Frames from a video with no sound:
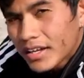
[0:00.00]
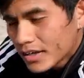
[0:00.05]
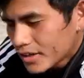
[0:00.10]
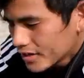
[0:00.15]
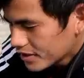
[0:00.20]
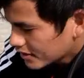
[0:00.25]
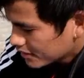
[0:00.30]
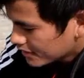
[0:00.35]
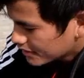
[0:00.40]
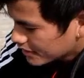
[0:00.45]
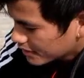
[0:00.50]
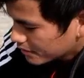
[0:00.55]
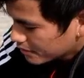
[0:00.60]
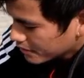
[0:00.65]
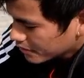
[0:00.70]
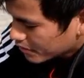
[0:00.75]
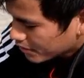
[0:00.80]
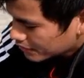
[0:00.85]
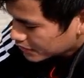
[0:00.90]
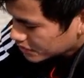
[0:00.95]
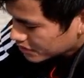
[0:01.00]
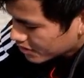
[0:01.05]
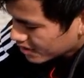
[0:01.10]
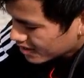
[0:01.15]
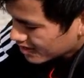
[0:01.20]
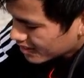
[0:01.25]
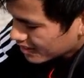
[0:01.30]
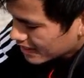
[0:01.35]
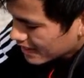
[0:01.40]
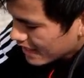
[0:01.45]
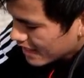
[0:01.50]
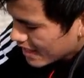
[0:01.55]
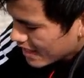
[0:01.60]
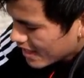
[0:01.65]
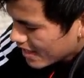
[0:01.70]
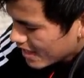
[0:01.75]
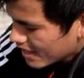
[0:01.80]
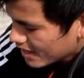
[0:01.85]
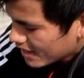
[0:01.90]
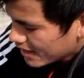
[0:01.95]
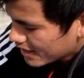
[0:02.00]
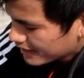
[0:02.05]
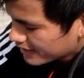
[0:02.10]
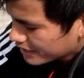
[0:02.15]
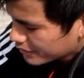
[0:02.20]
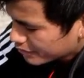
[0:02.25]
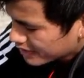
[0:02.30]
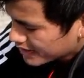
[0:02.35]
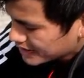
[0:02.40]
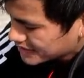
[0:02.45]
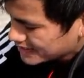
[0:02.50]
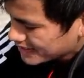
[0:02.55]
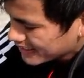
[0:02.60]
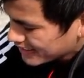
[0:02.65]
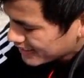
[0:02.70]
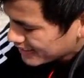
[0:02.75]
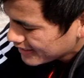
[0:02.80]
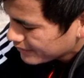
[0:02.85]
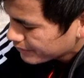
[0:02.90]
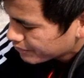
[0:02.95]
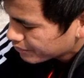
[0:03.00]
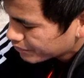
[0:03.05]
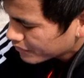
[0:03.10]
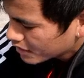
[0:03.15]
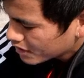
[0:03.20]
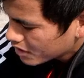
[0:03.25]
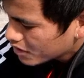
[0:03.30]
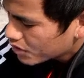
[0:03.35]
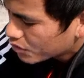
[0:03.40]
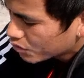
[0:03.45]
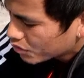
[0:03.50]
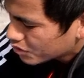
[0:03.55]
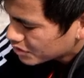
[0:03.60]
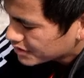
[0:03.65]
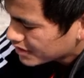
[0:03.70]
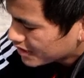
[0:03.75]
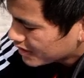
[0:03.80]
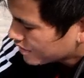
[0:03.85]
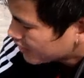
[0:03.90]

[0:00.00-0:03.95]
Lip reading: little bit of salt and a red chili, raw chili